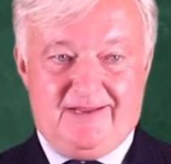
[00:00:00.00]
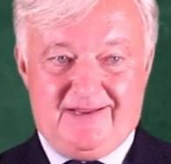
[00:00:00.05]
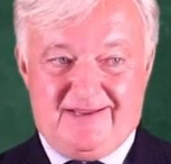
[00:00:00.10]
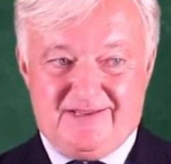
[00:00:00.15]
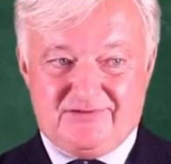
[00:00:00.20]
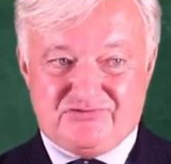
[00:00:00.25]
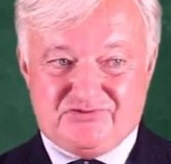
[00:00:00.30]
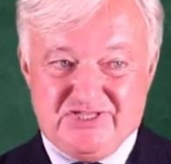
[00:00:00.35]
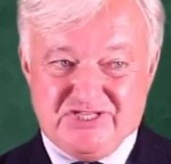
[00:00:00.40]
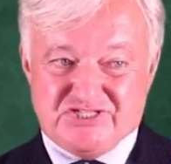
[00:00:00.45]

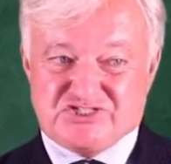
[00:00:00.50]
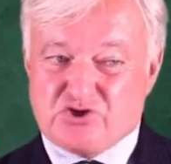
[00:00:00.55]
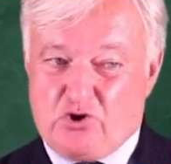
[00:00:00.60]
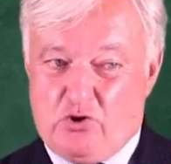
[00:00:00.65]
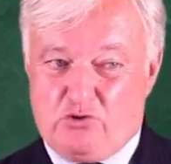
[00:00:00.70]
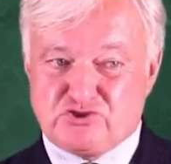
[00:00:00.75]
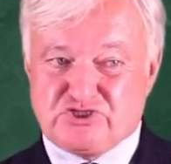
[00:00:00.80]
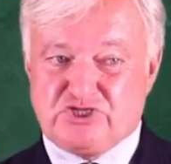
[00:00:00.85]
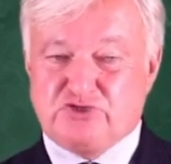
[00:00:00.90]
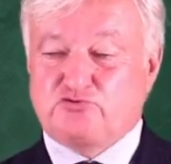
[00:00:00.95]
This
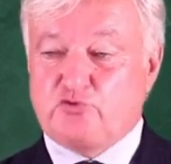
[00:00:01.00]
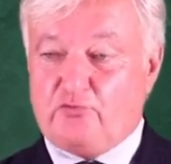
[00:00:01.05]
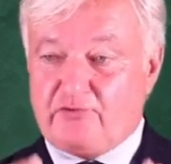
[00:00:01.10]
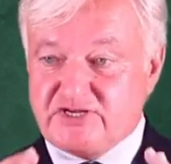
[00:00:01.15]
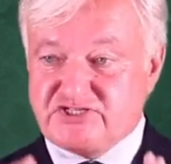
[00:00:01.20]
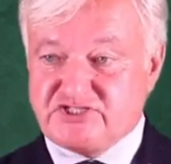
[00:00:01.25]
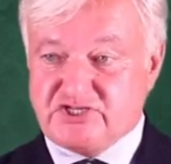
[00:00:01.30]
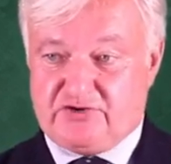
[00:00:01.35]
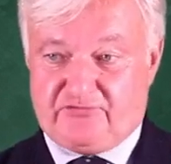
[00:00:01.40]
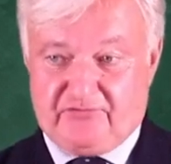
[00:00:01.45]
concept of
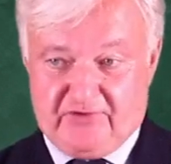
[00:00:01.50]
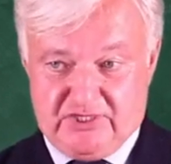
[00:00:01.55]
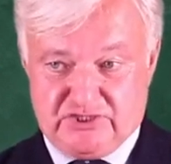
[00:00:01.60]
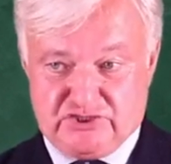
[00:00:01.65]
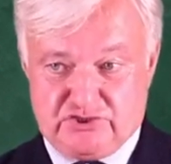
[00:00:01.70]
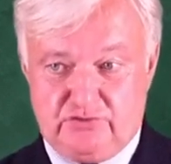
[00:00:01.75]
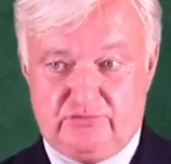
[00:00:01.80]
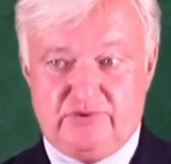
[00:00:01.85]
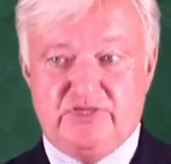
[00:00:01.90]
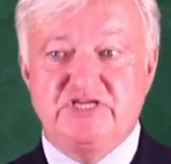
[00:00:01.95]

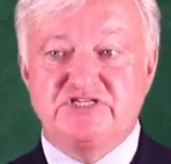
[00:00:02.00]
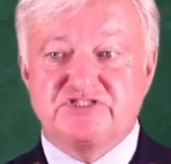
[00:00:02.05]
reservation